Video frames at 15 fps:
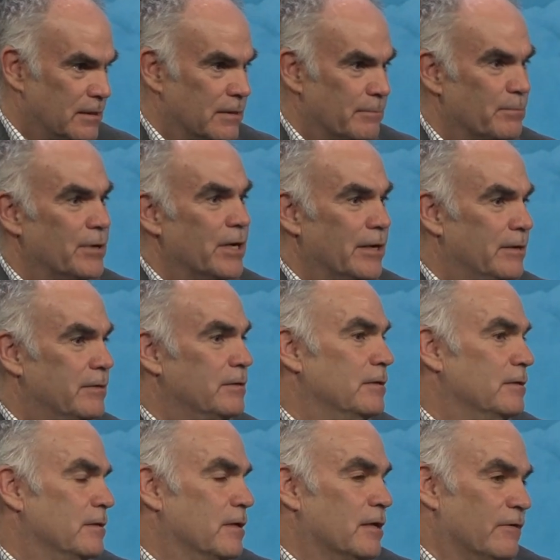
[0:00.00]
But
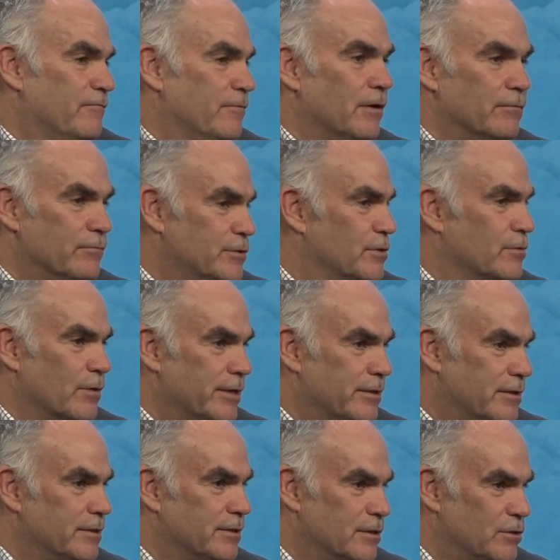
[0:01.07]
I felt it was the right
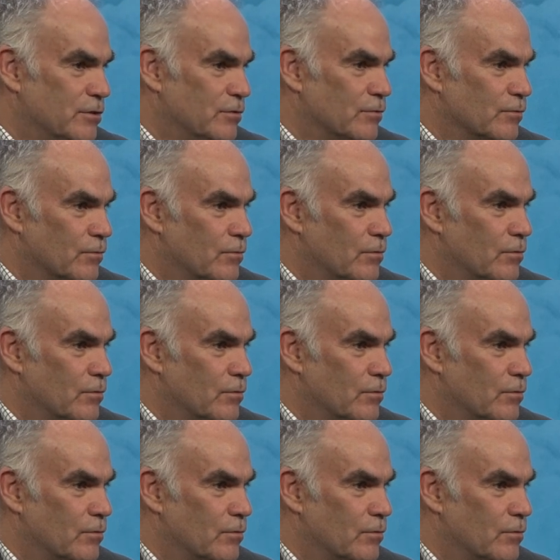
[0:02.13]
thing to do.